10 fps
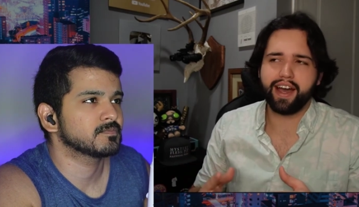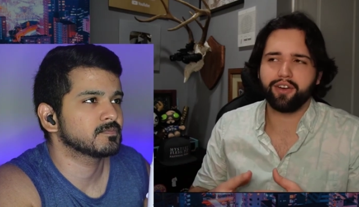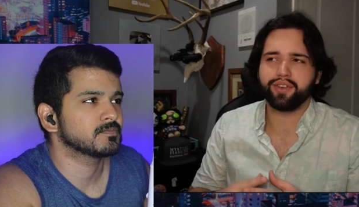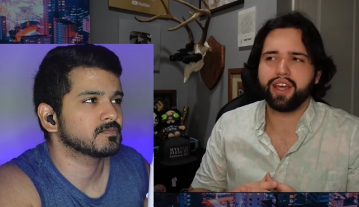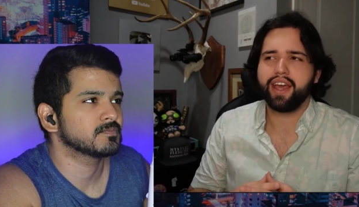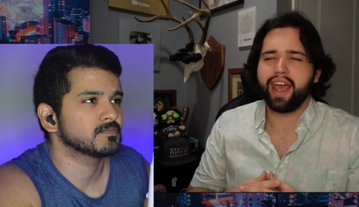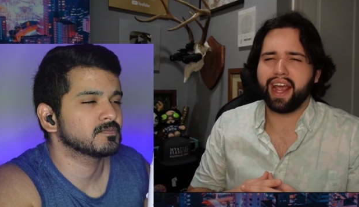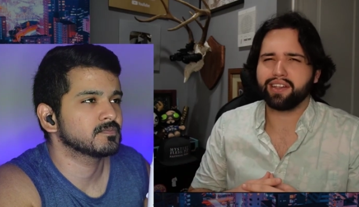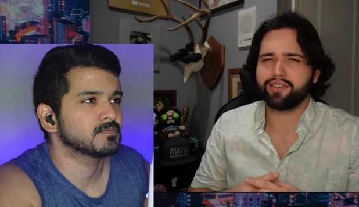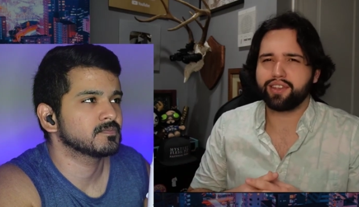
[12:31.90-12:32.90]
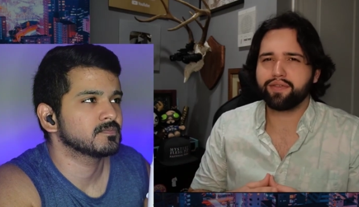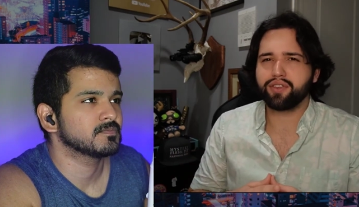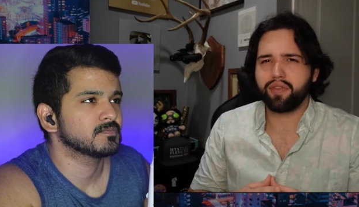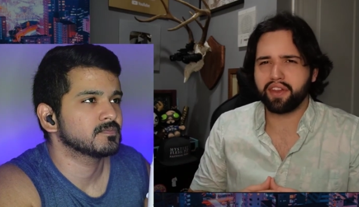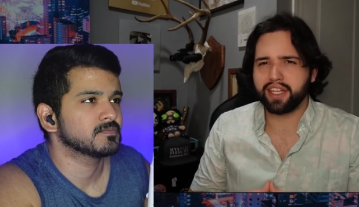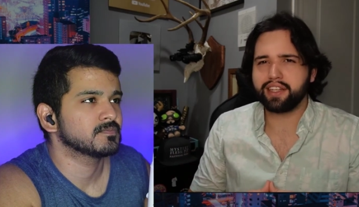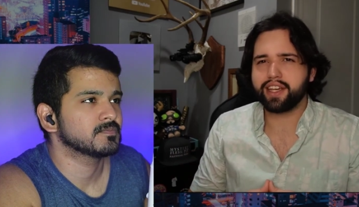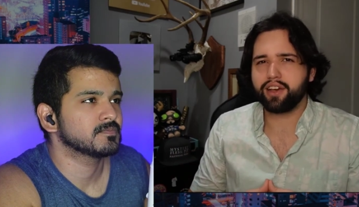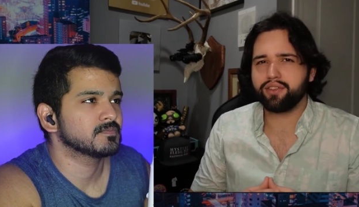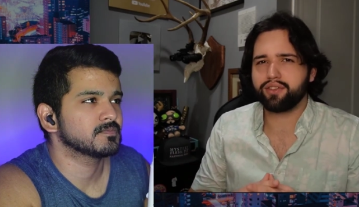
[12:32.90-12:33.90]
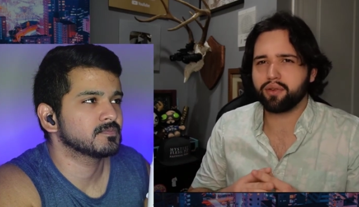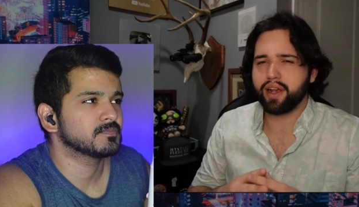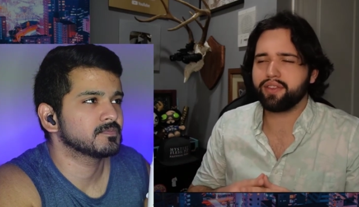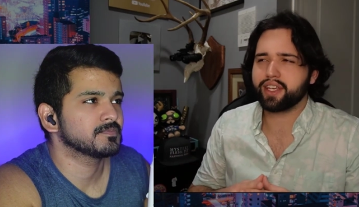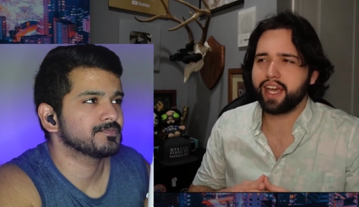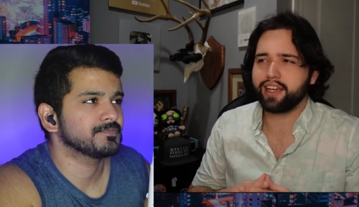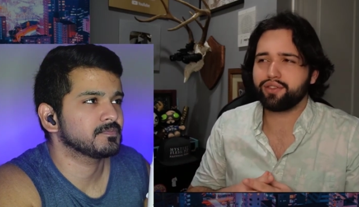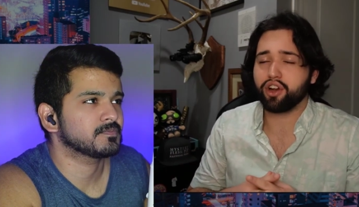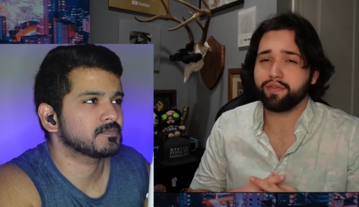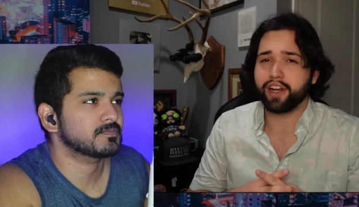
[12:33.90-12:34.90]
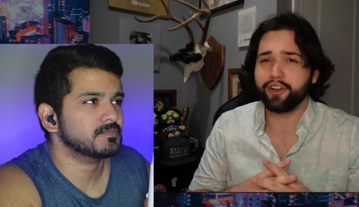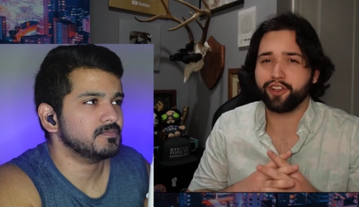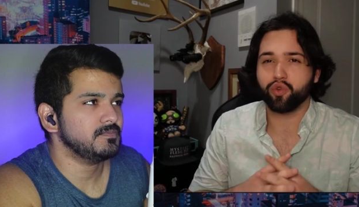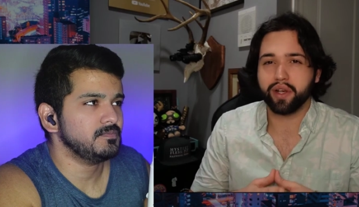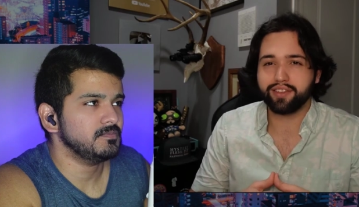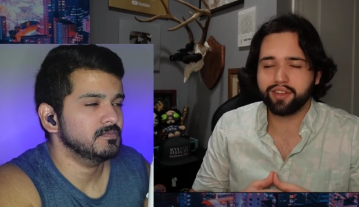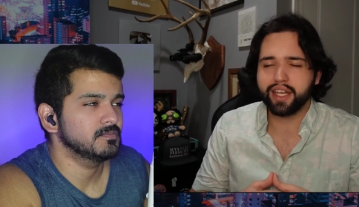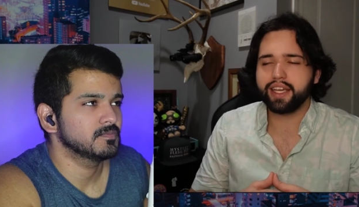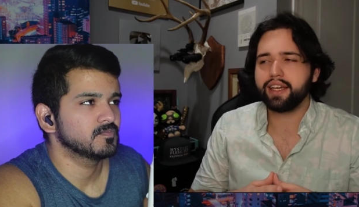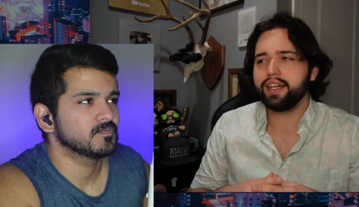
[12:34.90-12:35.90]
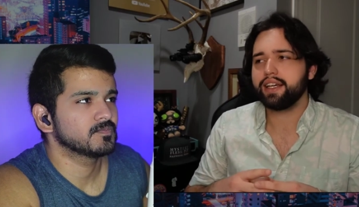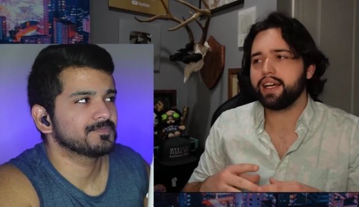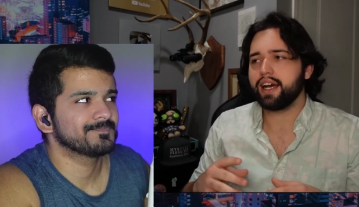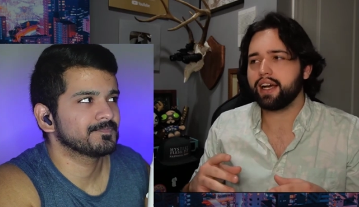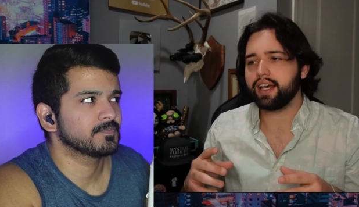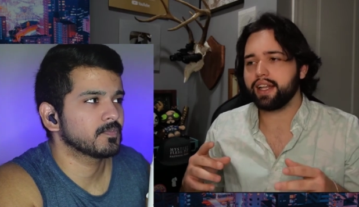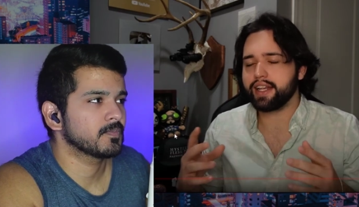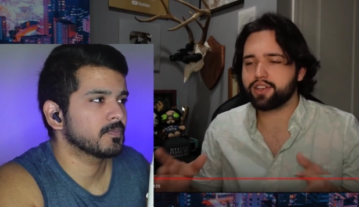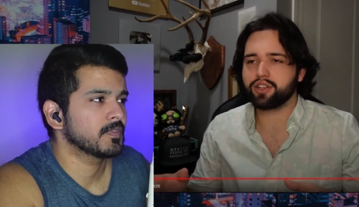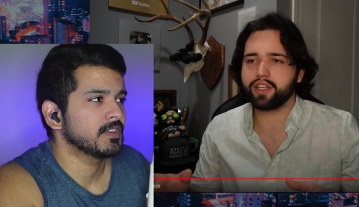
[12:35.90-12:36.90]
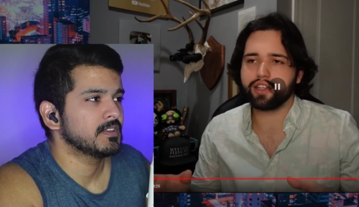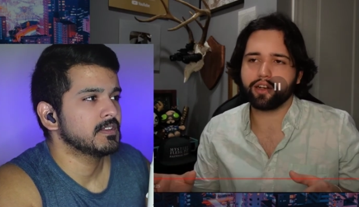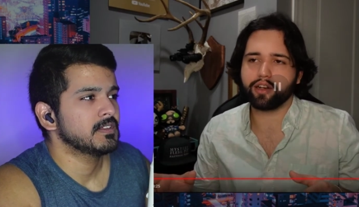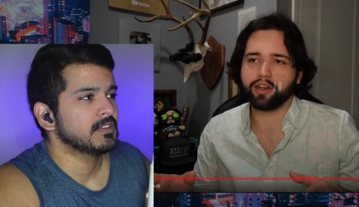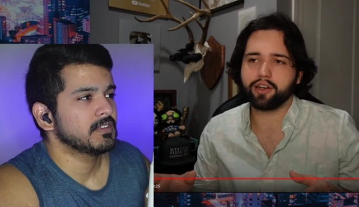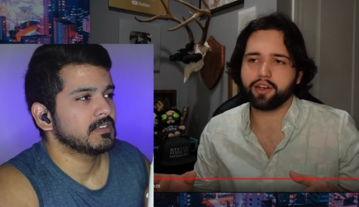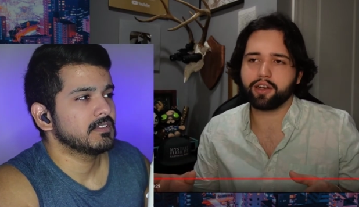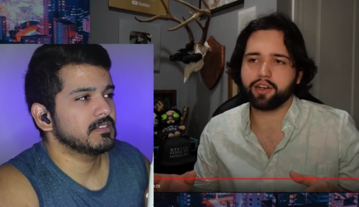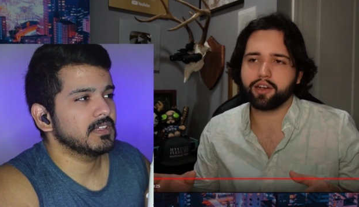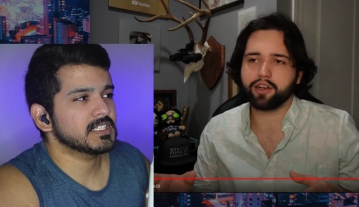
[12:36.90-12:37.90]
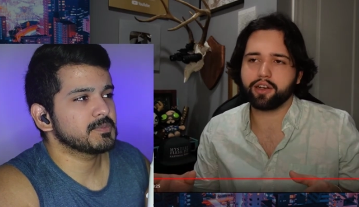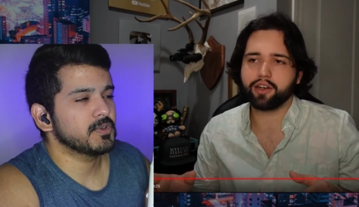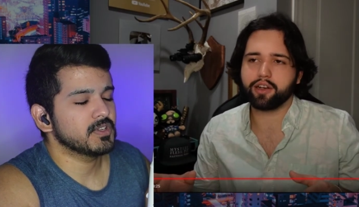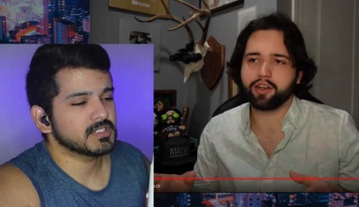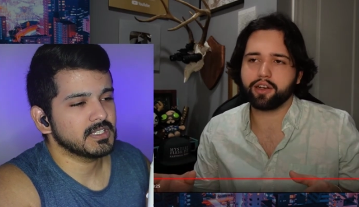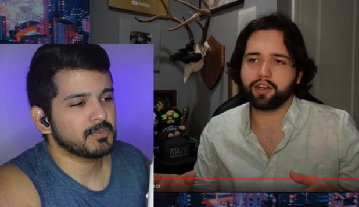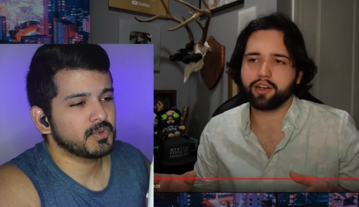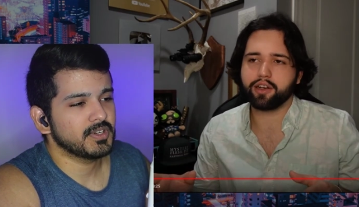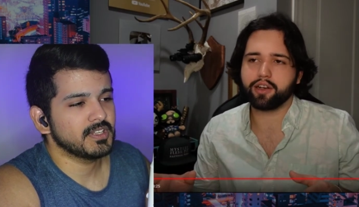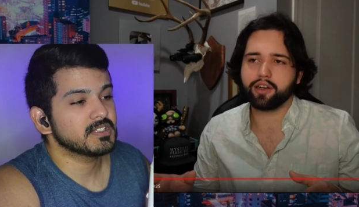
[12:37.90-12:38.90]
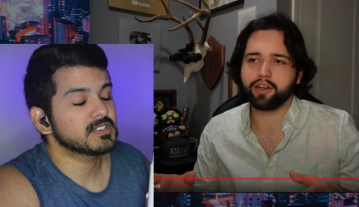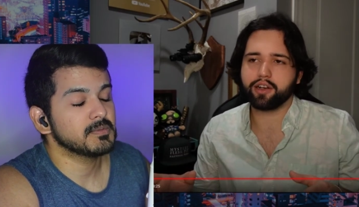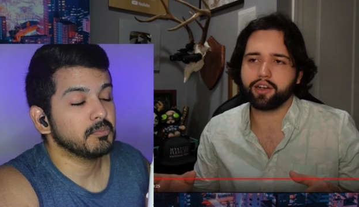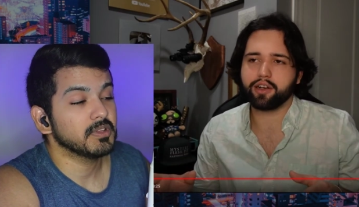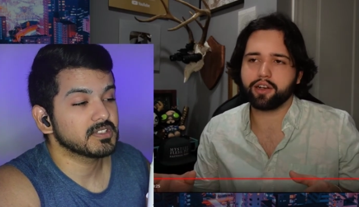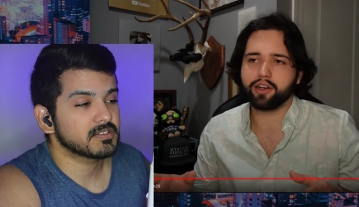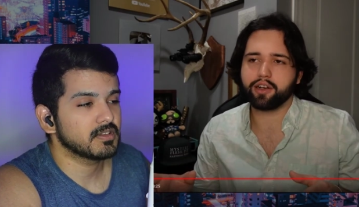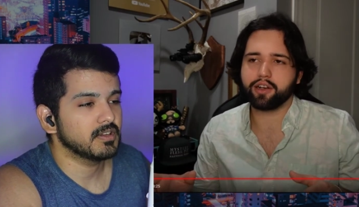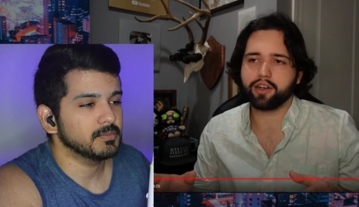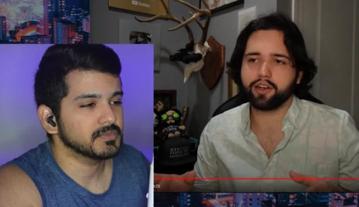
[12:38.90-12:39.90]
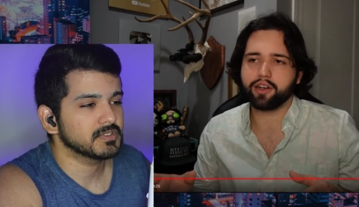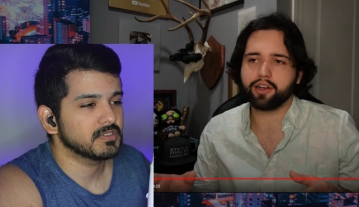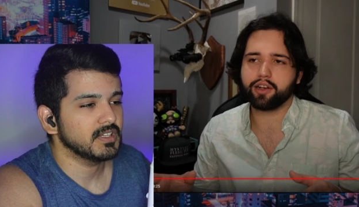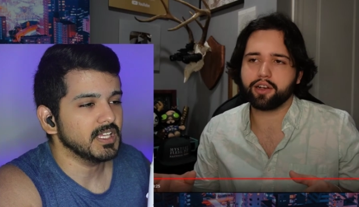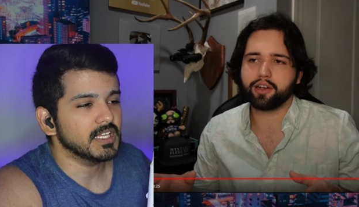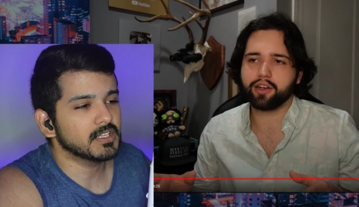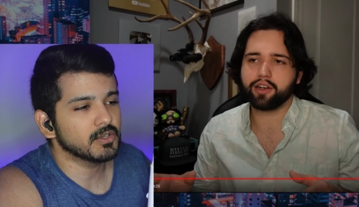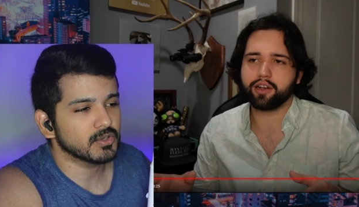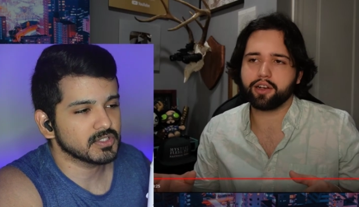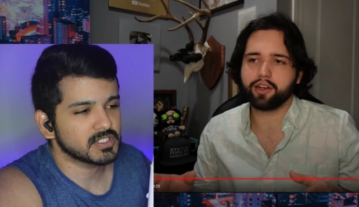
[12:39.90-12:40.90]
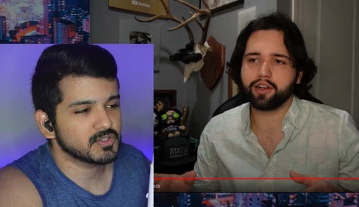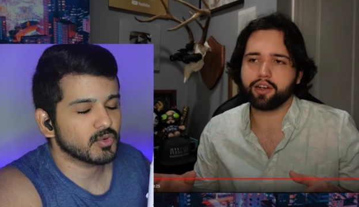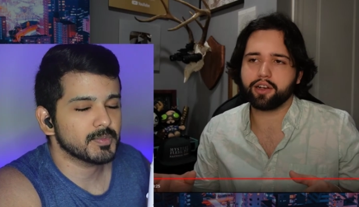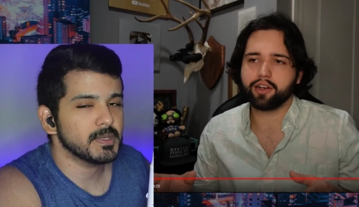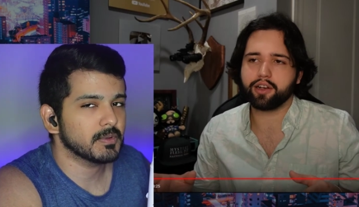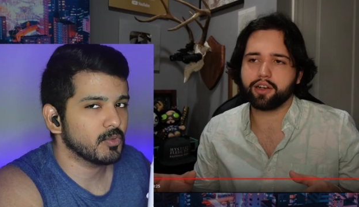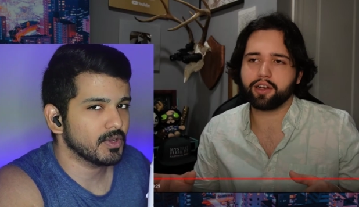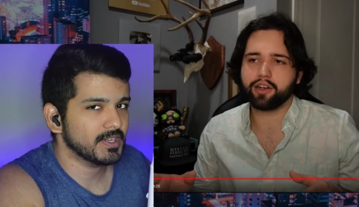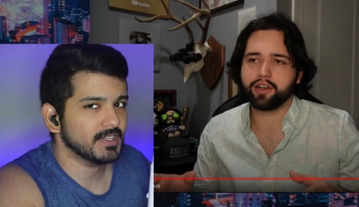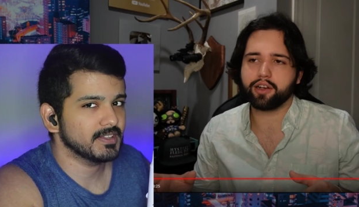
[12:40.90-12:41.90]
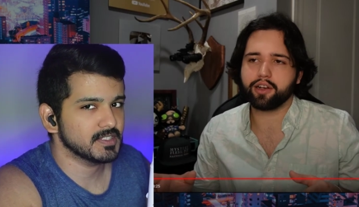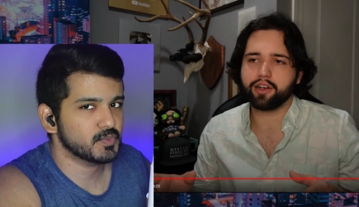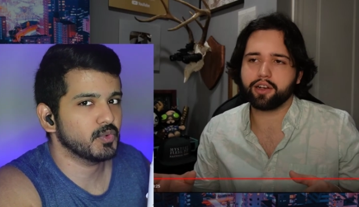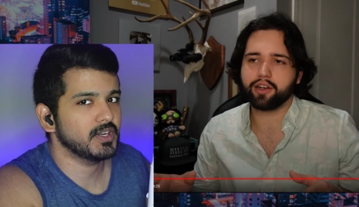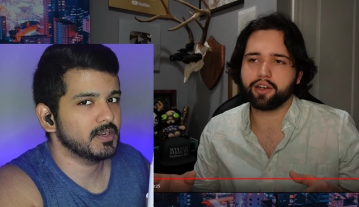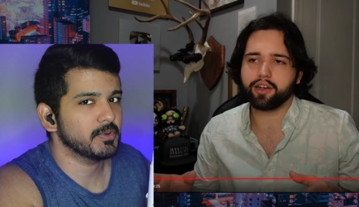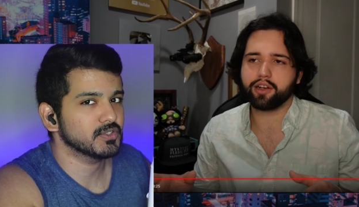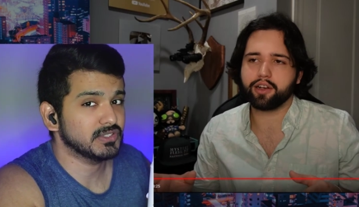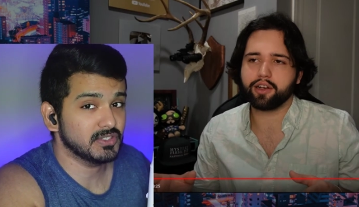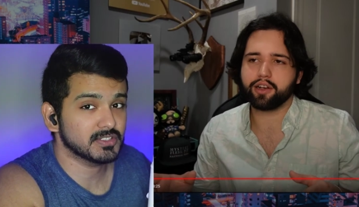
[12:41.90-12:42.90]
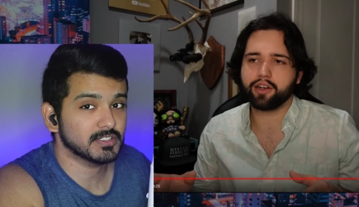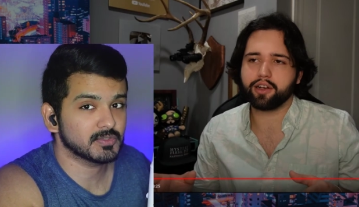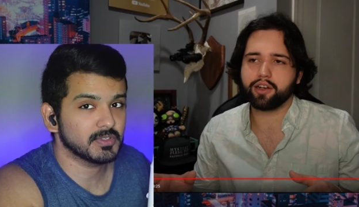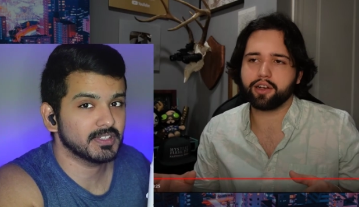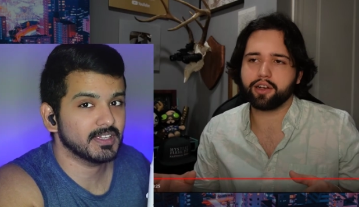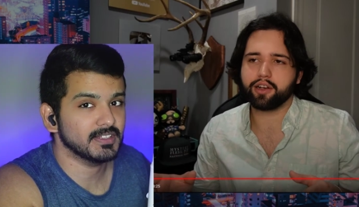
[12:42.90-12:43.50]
Speaker 1: found, and several of the details around the case are very grisly. Uh, initially, there
Speaker 2: let's be honest, let's put it in simplest terms. Ignorance is what people wanted at this point because the results weren't there